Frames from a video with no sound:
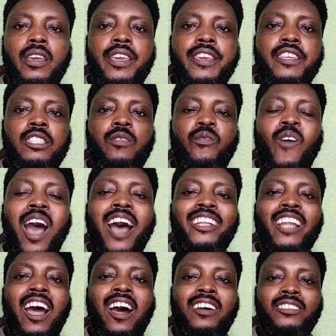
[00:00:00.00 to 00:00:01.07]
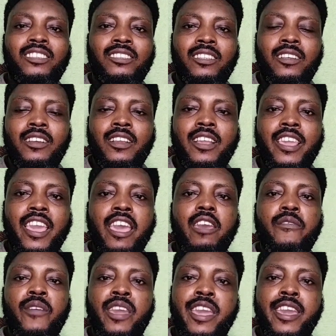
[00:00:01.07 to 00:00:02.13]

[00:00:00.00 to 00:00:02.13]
His fathers gave